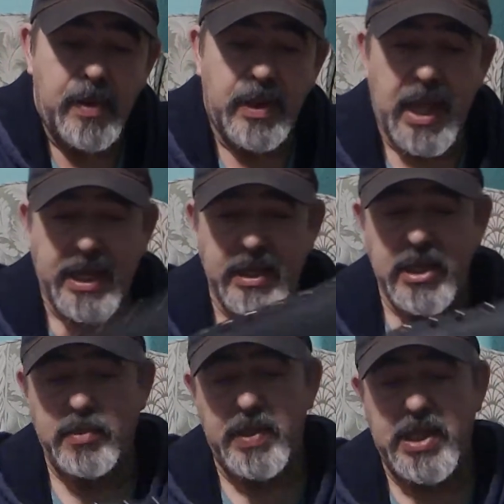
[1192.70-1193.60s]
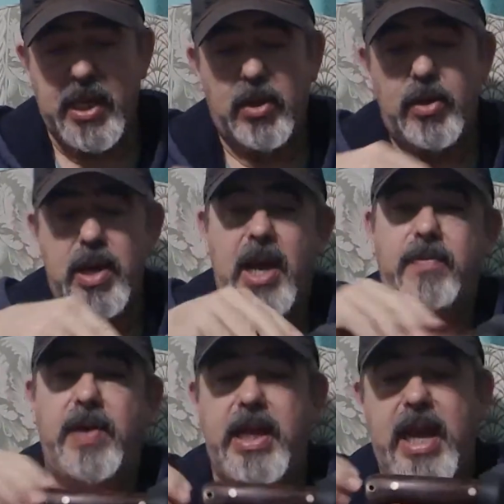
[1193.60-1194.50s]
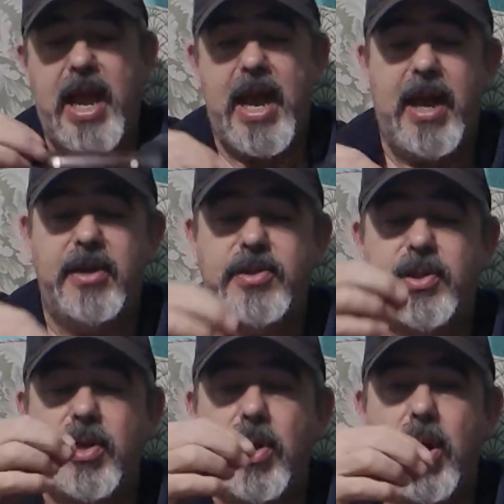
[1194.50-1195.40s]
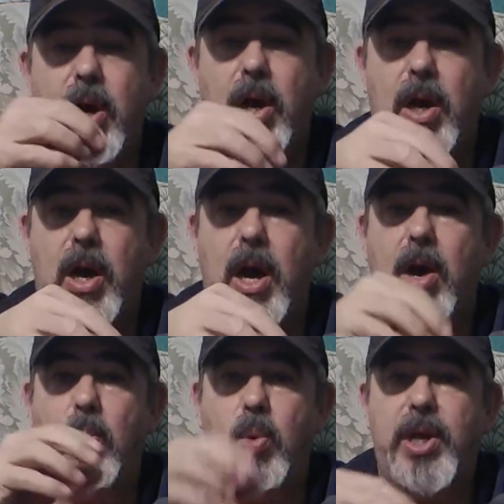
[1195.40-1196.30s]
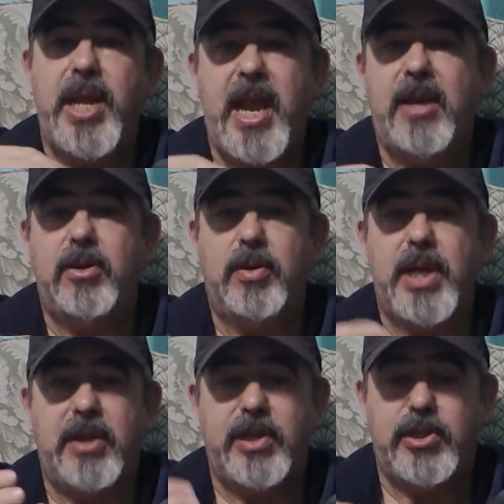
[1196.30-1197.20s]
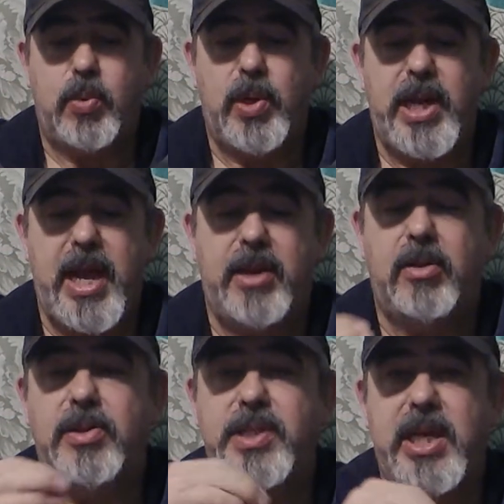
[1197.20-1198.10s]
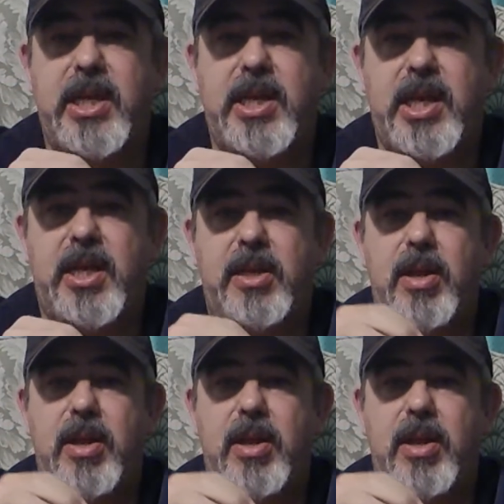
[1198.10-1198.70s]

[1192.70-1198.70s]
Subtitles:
like in this particular knife, it has a wood handle. Now this wood handle is Indian